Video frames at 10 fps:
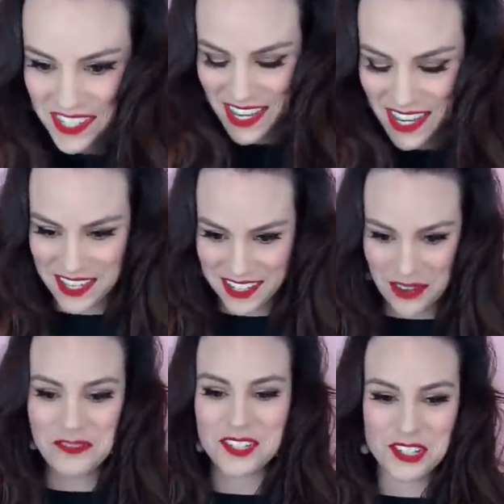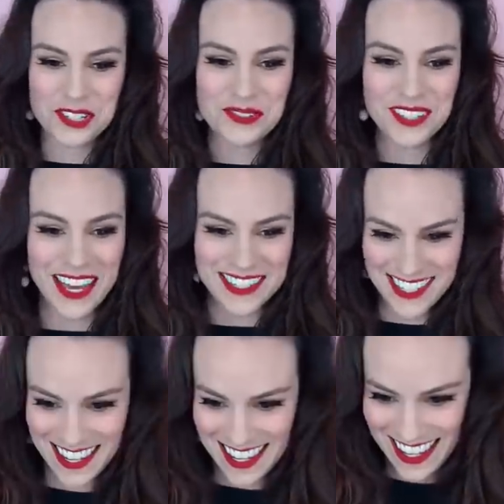say that. Oh, the shoot.
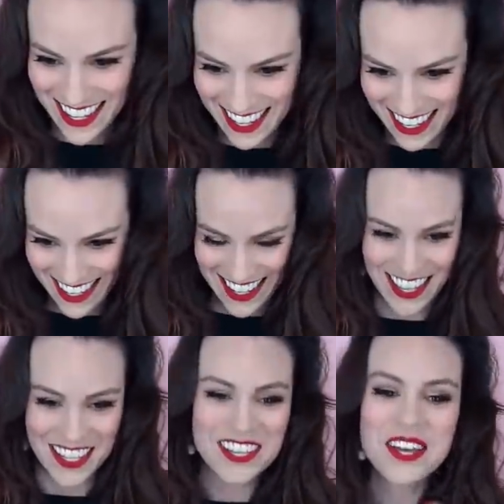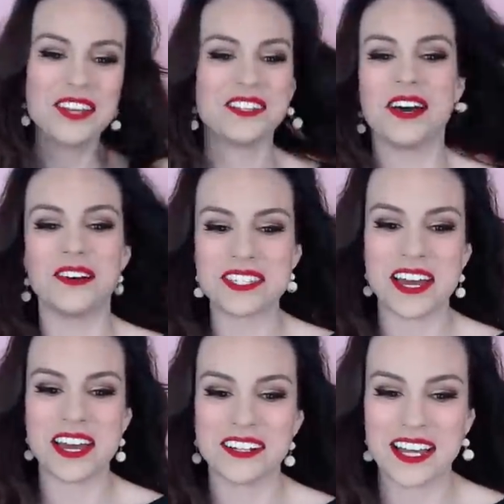Yes. No, it's
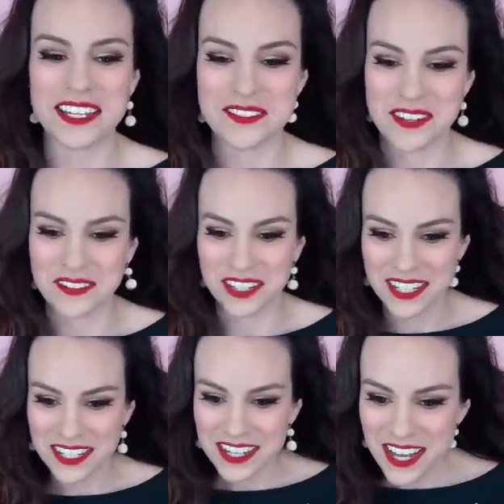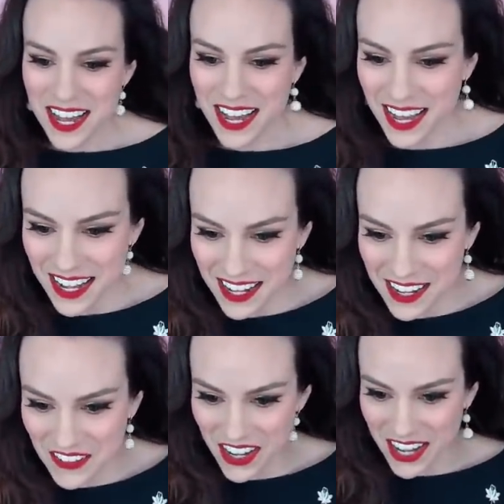not our last forever.
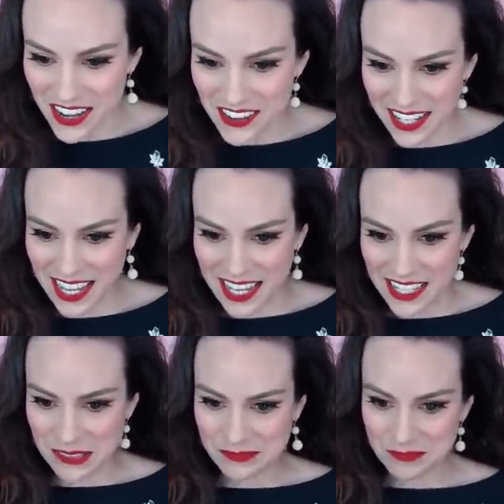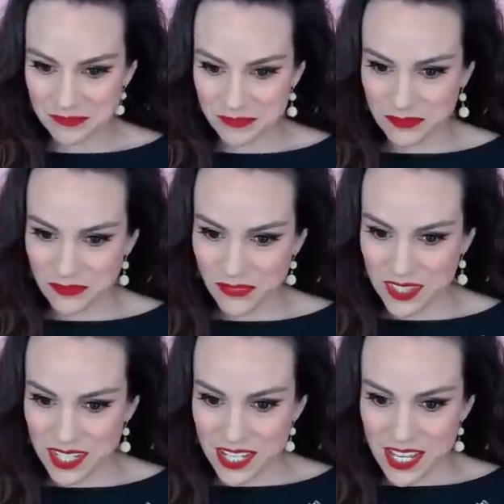Okay.
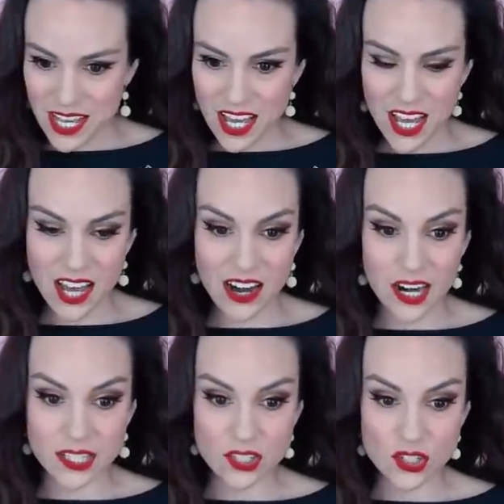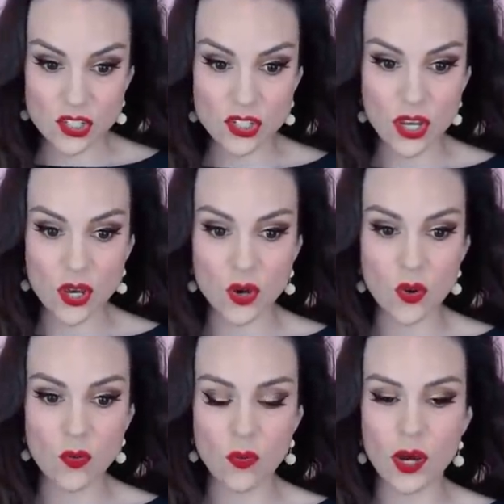All right.
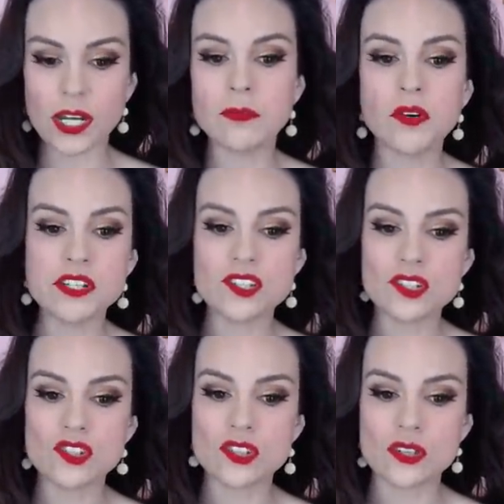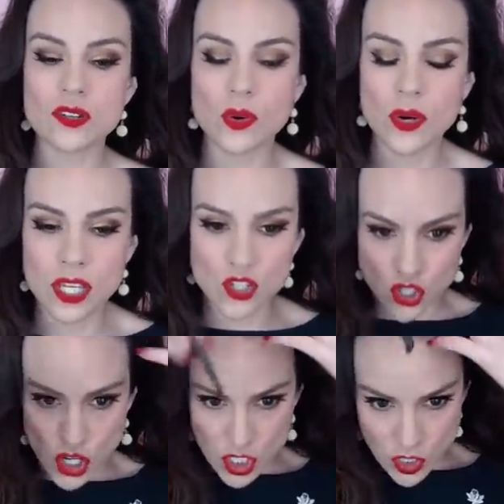So what I'm going to do is
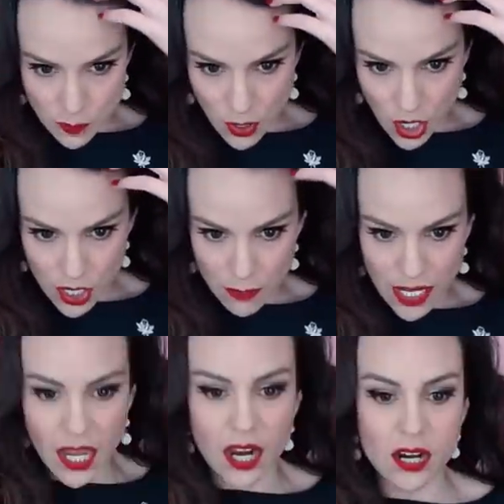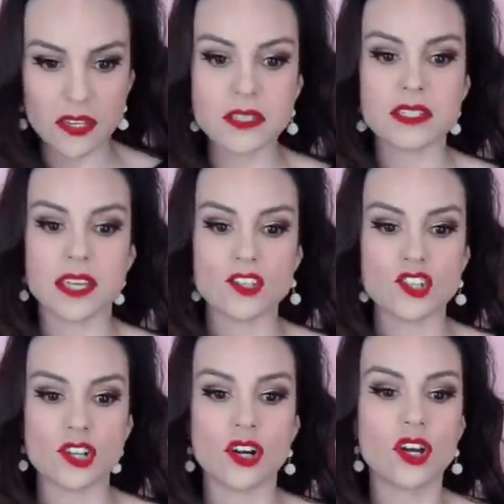just part my hair in the
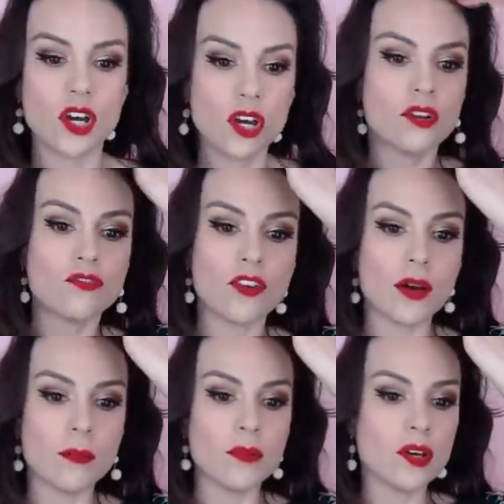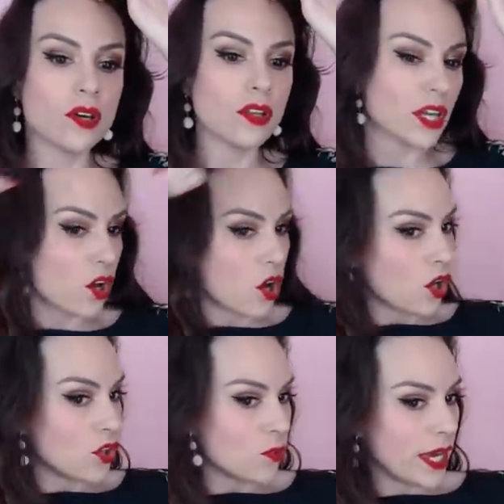center from like
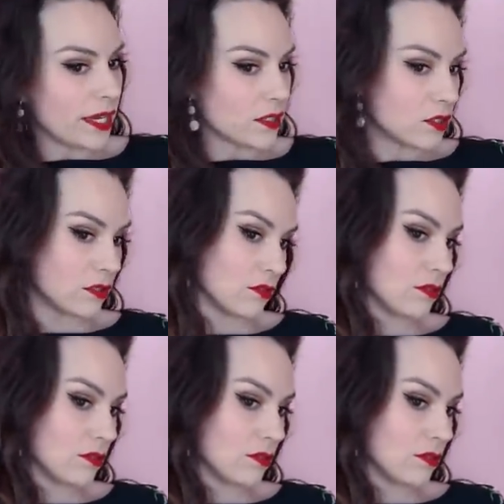all the way